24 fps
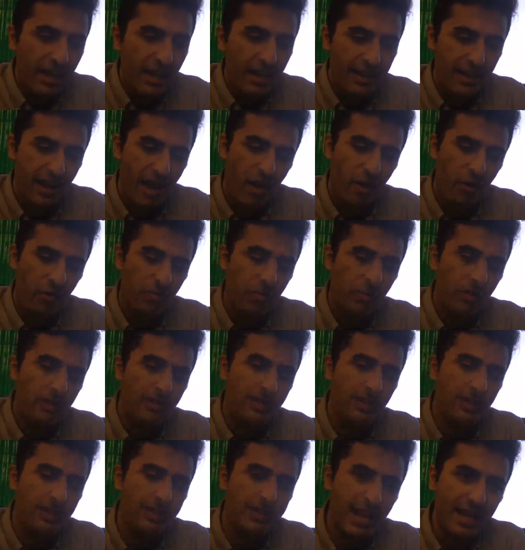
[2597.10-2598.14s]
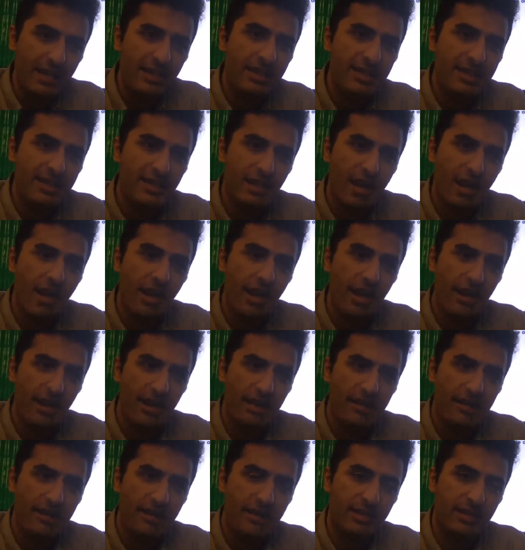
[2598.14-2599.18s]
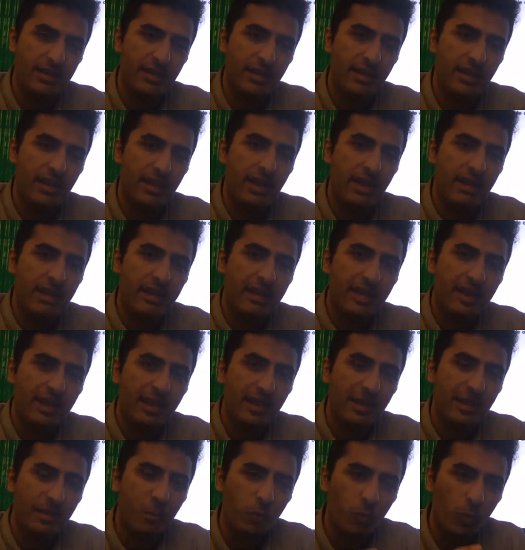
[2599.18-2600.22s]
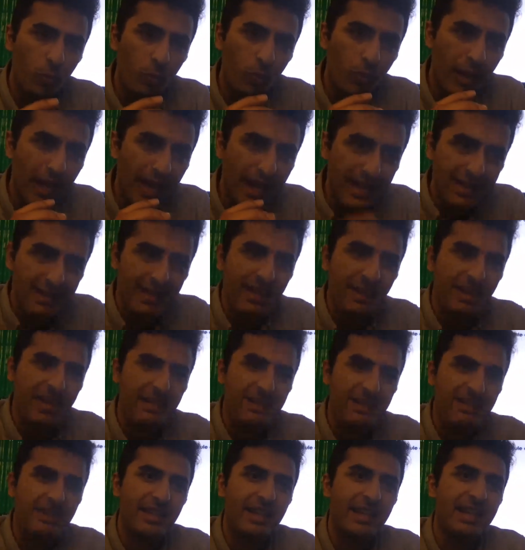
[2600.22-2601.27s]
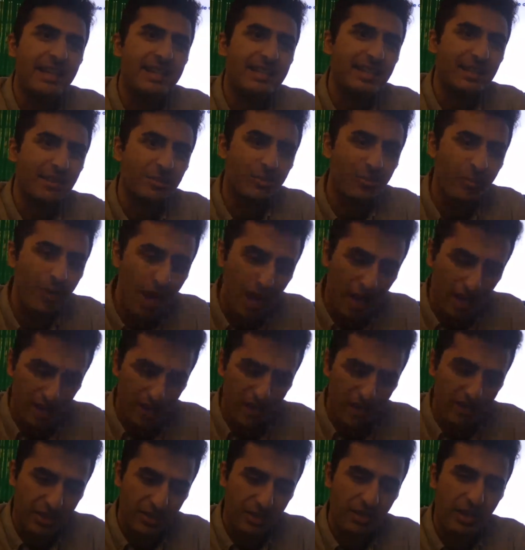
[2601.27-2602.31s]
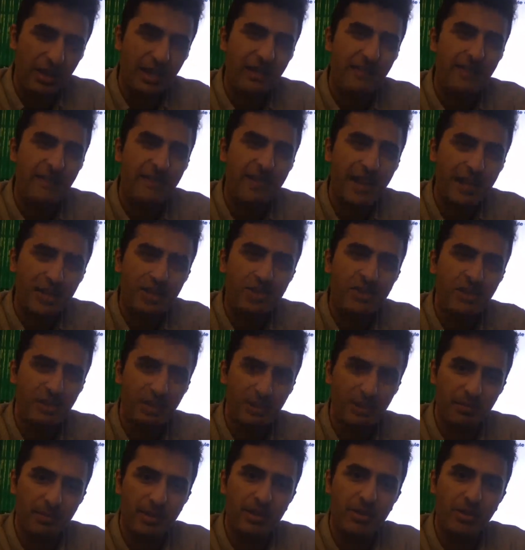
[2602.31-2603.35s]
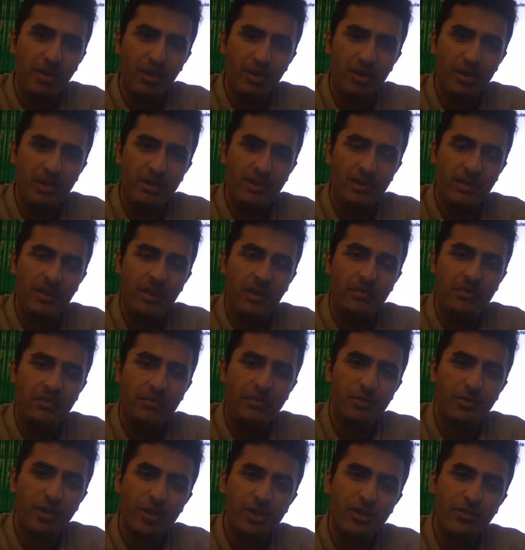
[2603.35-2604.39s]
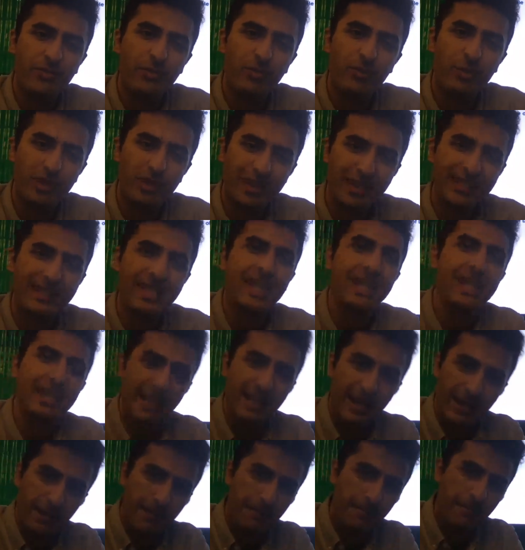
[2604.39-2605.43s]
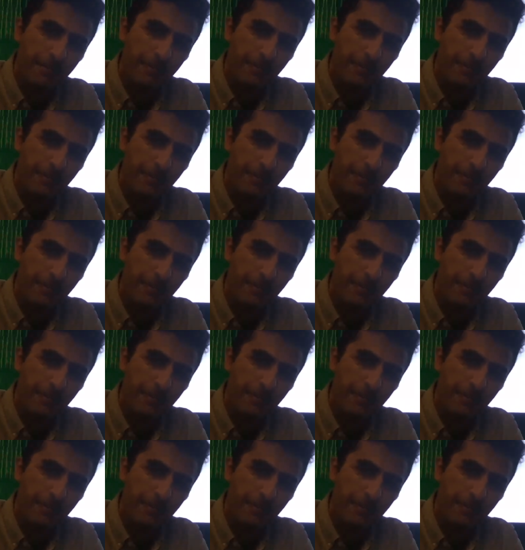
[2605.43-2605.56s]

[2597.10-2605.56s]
Now, the data science is a rush eventually because of the rush for the data.